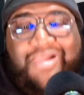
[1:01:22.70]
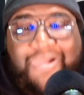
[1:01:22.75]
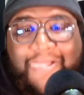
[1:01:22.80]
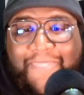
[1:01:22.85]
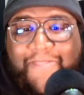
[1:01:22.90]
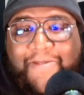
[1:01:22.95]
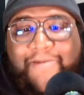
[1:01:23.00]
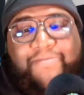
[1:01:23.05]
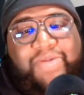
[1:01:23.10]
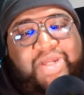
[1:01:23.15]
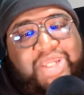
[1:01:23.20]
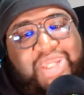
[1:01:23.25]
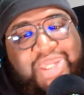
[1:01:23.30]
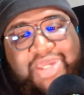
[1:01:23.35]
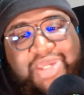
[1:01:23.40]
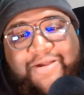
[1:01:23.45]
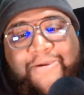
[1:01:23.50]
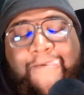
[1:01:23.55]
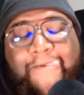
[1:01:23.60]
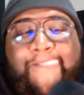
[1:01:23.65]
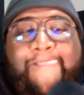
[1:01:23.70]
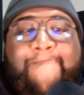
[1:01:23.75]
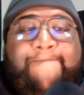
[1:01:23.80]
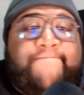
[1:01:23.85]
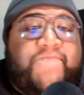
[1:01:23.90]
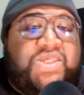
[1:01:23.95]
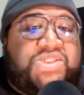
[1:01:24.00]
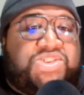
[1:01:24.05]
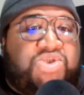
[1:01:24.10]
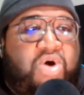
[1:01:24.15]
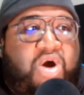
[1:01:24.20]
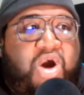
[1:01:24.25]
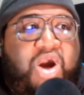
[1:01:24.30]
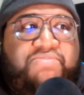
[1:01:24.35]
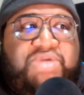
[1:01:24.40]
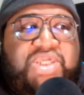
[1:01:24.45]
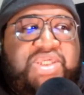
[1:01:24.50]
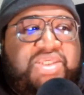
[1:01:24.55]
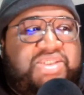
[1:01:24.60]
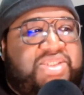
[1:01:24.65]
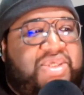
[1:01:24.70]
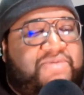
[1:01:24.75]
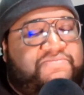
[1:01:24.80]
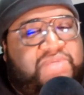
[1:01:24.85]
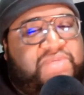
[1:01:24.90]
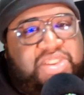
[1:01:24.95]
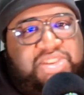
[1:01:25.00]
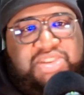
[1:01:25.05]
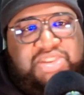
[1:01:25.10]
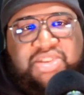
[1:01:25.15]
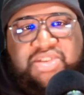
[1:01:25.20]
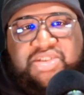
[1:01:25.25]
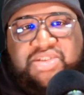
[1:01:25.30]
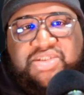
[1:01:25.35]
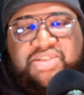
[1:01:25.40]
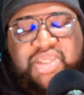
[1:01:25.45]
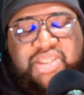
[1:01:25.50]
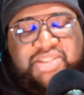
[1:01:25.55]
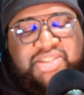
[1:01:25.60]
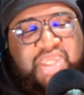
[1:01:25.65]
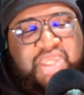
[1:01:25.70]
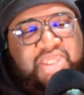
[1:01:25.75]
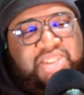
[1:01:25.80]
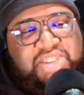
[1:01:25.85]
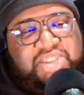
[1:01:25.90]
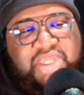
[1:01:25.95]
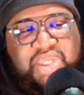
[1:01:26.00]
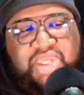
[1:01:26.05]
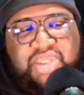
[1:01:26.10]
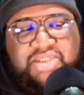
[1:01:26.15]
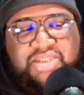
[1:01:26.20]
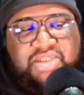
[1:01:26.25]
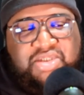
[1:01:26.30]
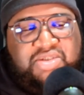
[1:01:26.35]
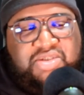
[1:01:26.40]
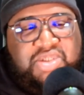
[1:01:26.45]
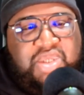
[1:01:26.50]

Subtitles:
but yeah. So RB is ambitious. They take chances.